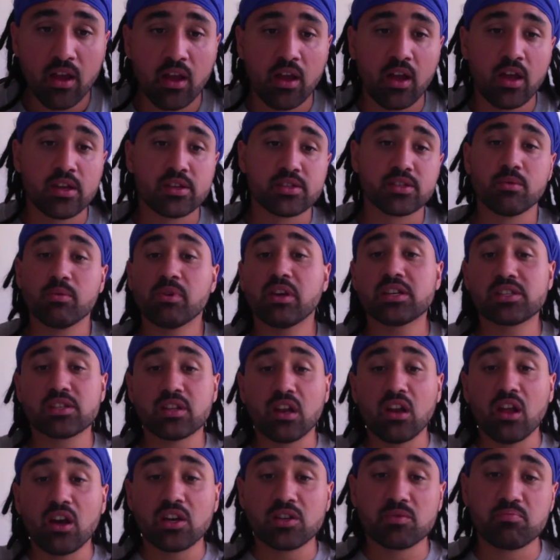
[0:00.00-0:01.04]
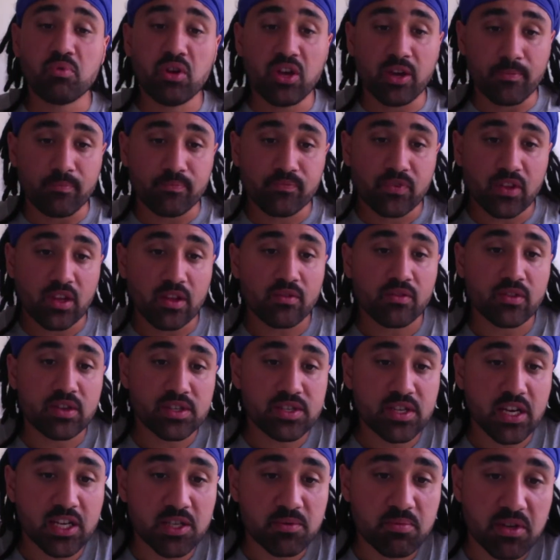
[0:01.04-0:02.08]
So we get to the last bit. This
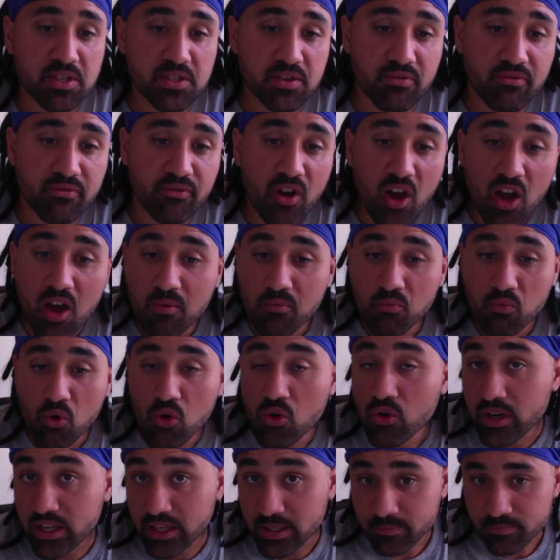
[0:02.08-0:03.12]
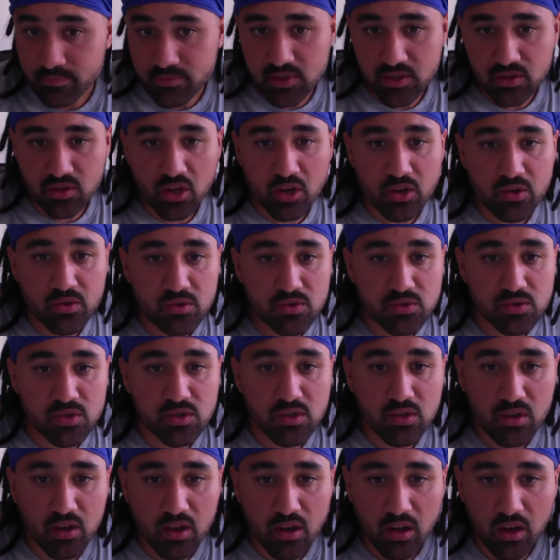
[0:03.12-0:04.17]
next bit is a firm warning to
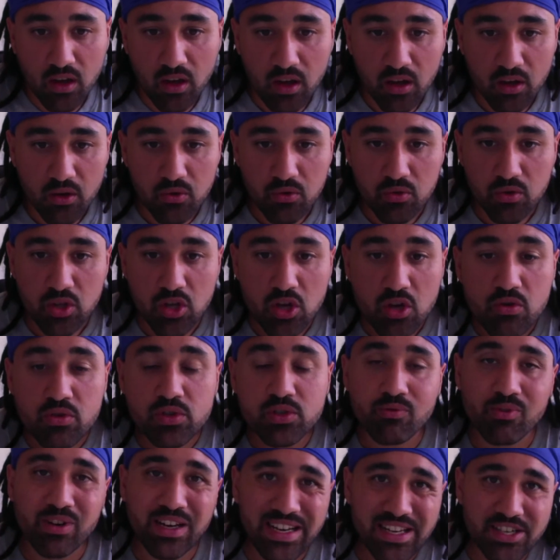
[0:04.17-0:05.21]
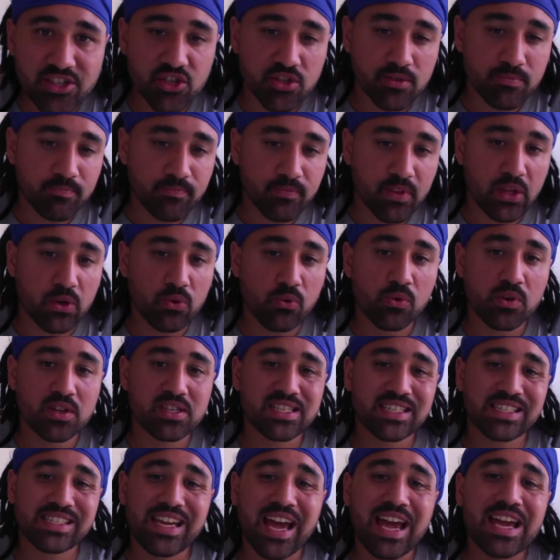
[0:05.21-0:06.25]
those uh, who use religion in order to
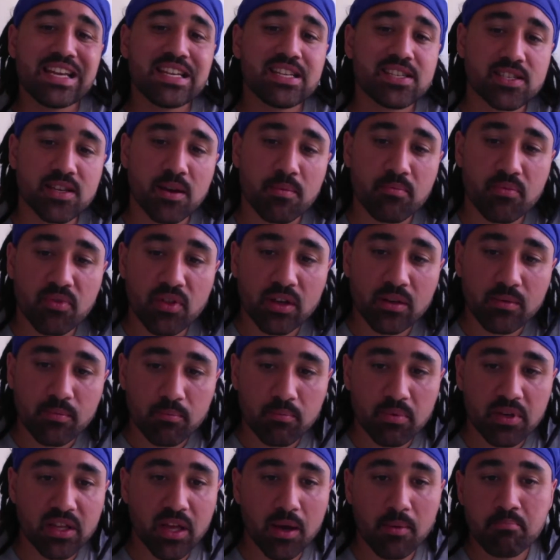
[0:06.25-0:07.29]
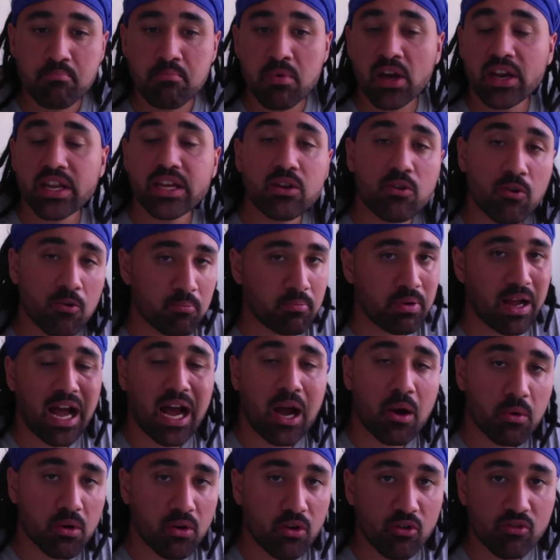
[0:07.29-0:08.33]
gain something, be that money or
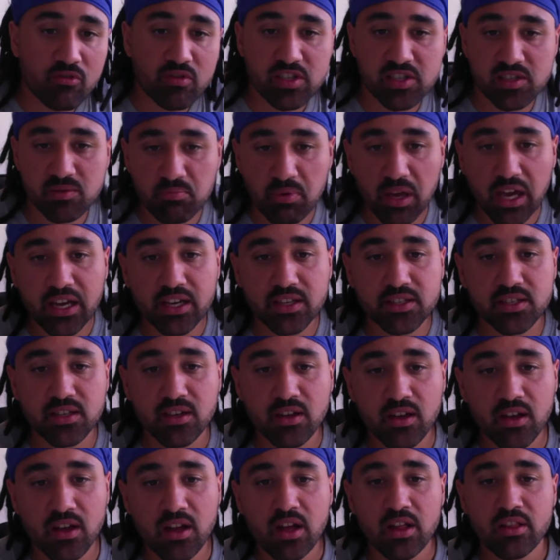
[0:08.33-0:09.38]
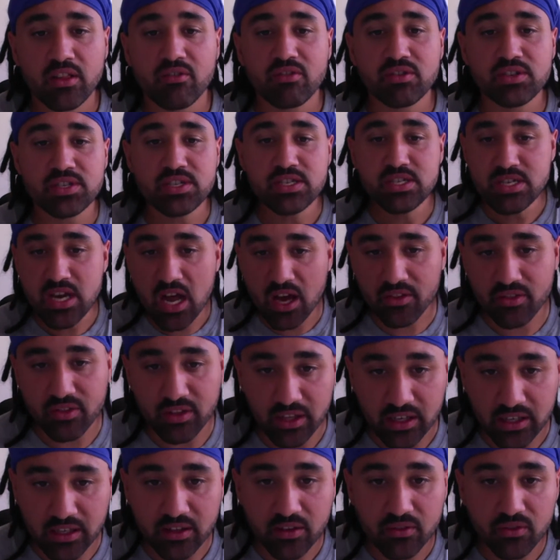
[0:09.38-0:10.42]
power or respect. There is
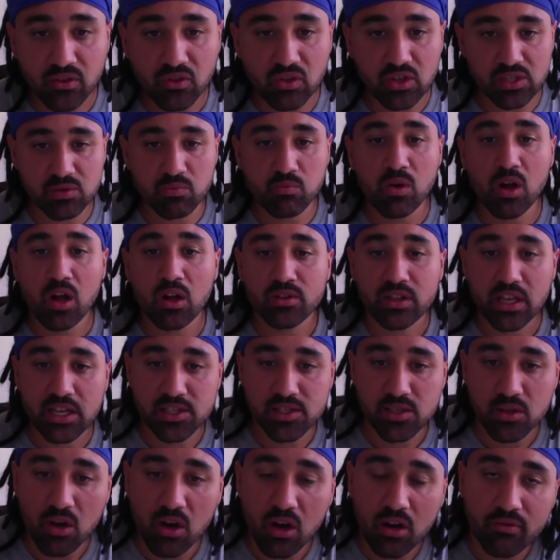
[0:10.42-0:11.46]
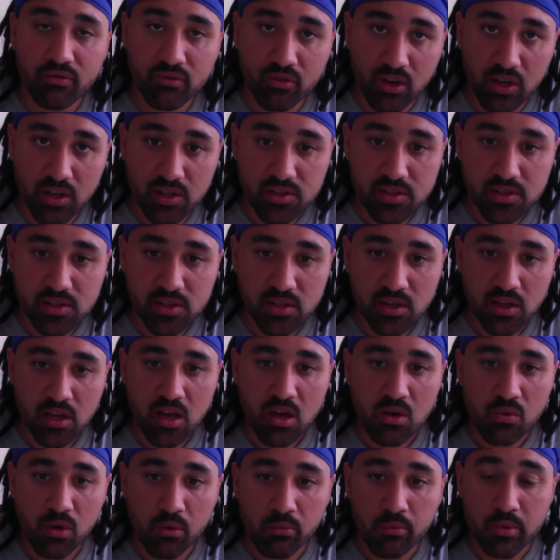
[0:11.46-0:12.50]
nothing that this world has to offer us
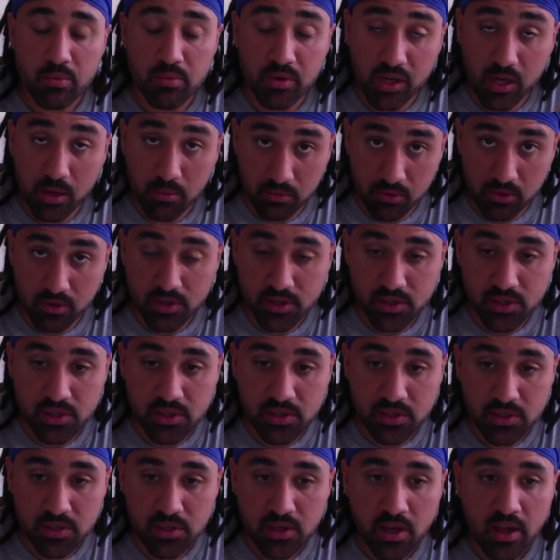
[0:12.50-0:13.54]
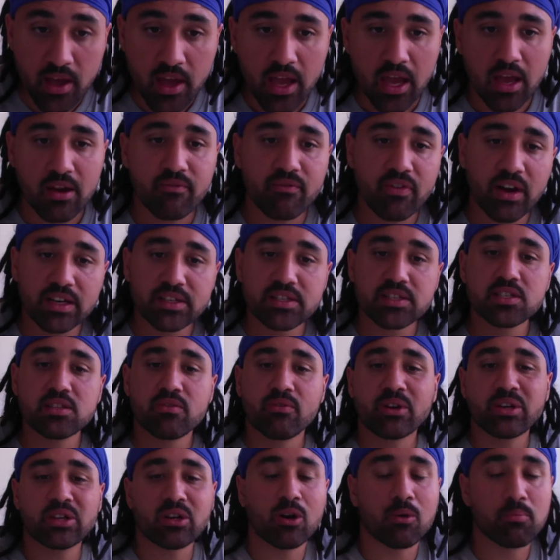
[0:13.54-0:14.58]
when we become Christians. In fact, it's the
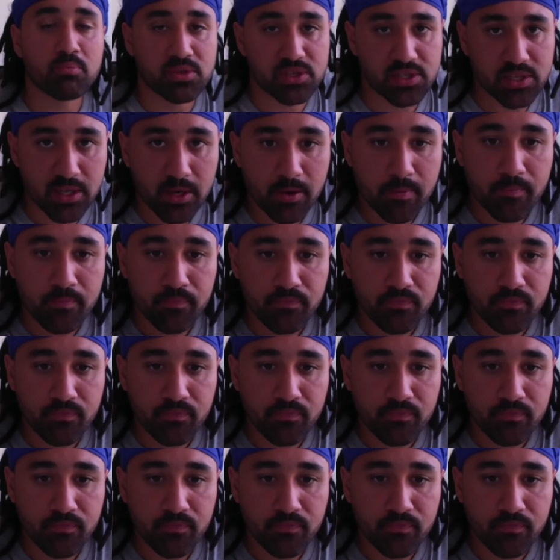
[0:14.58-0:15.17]
very opposite.